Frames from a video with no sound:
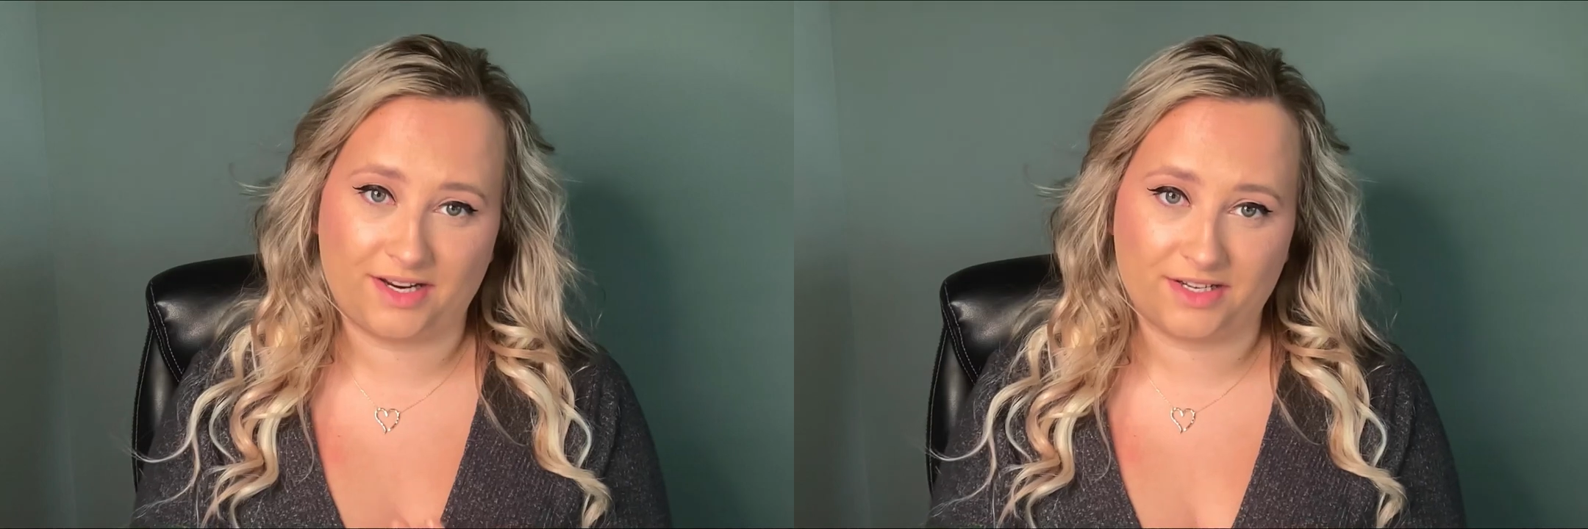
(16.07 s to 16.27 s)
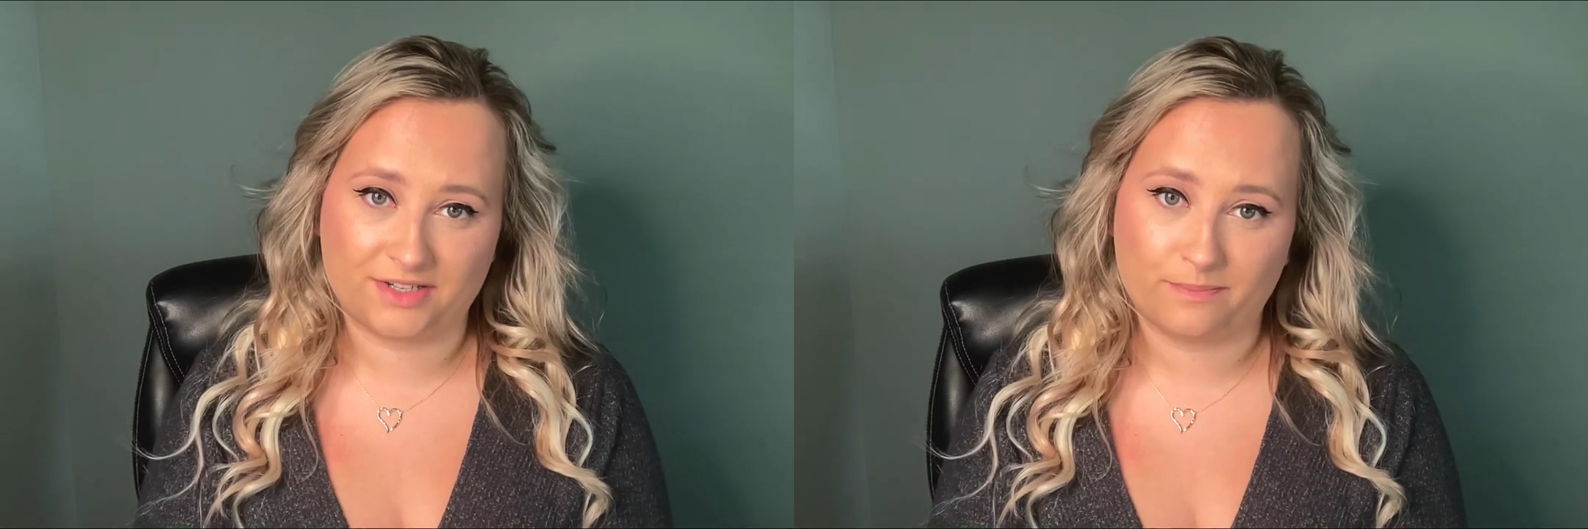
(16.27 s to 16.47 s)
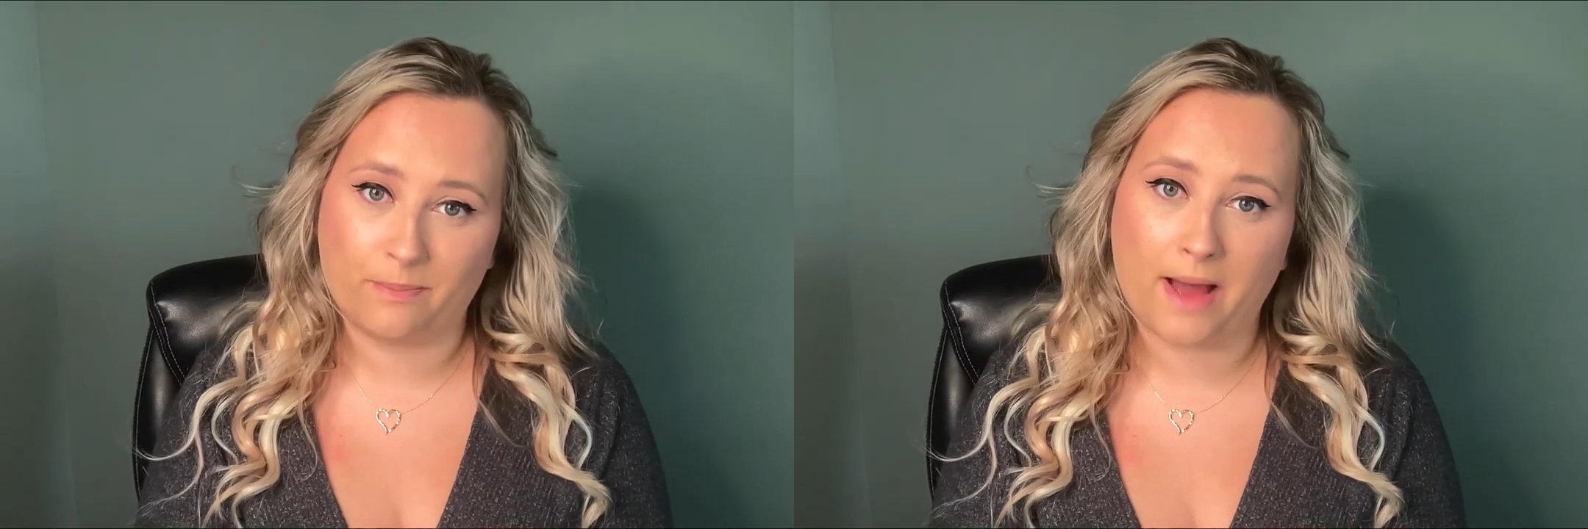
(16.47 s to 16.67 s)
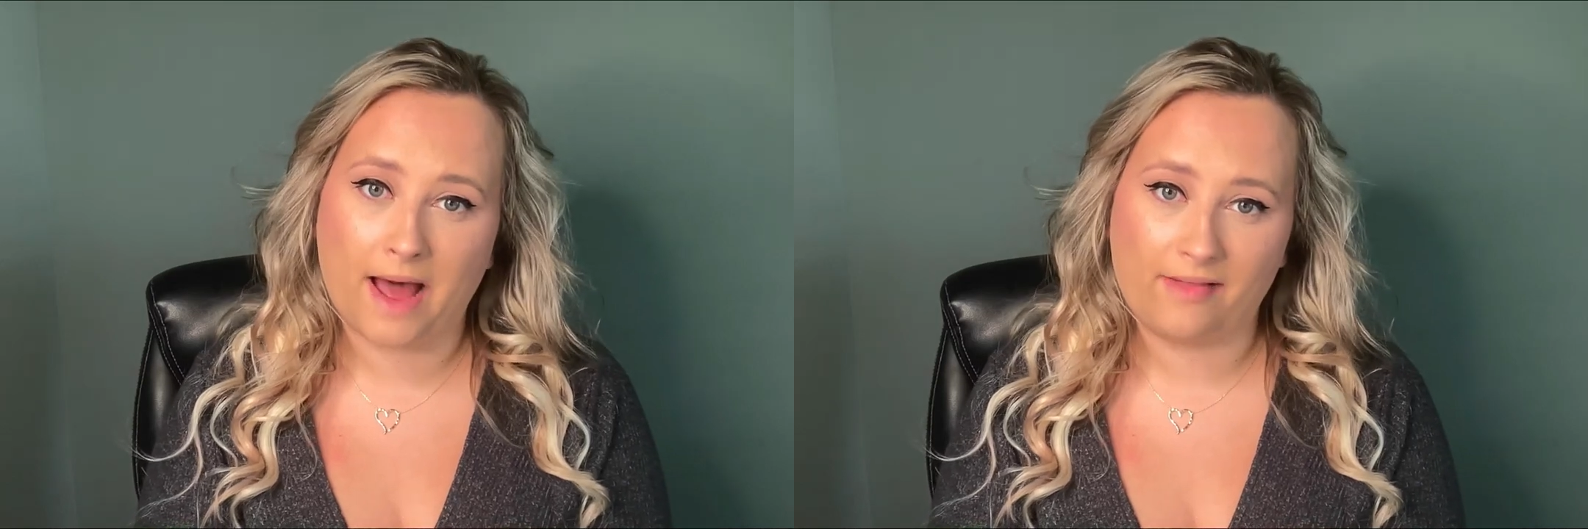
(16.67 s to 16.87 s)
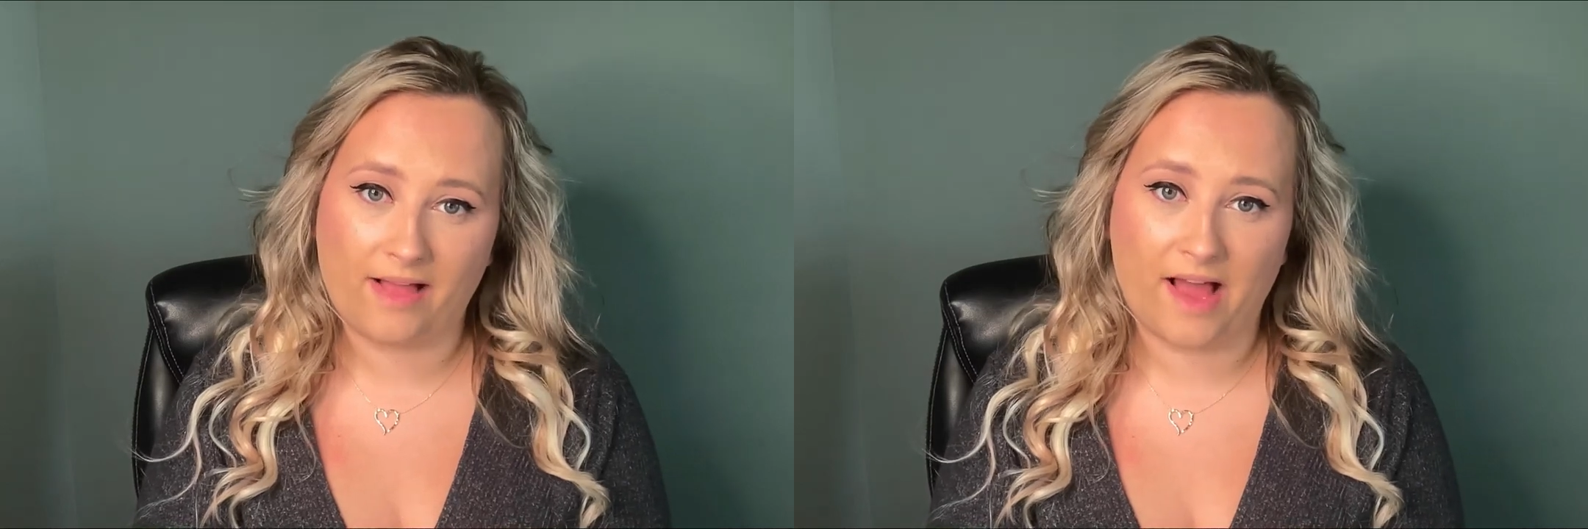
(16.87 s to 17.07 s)
changed
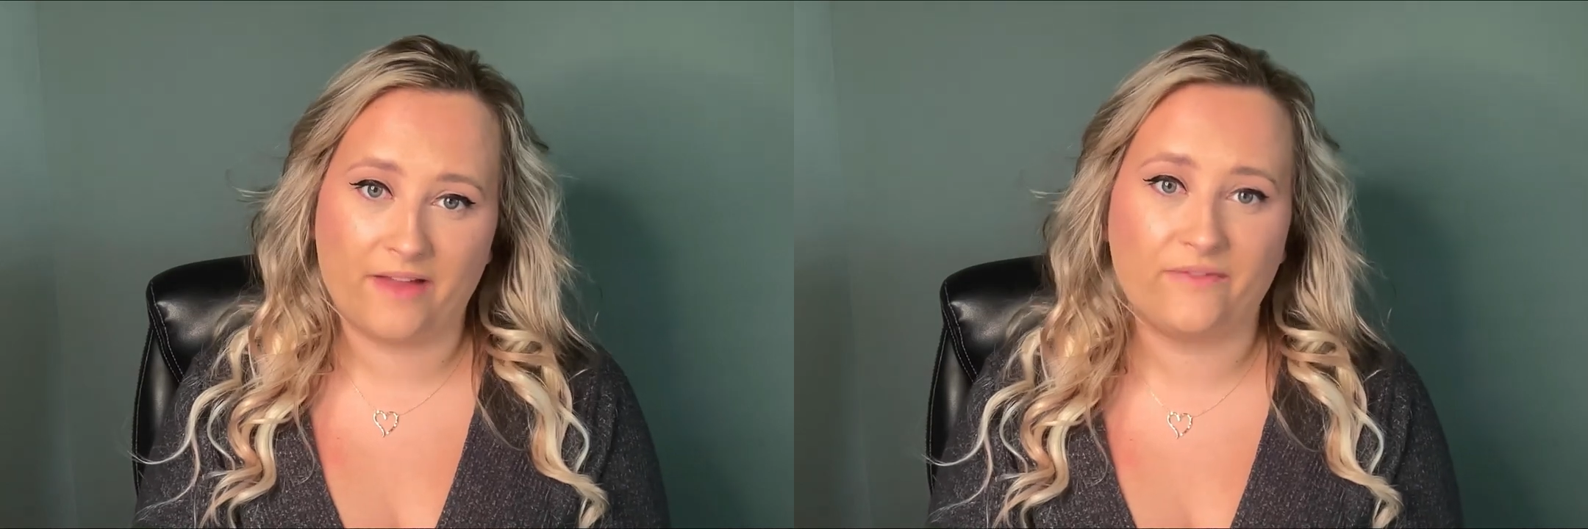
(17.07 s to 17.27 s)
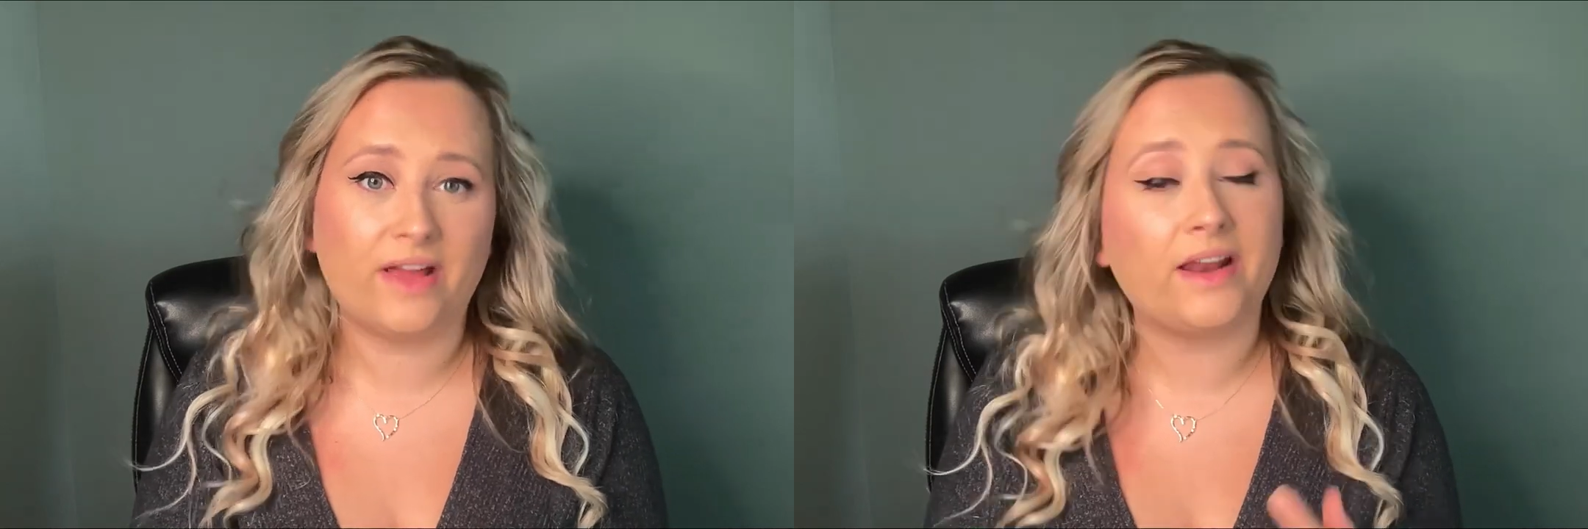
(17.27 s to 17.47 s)
my life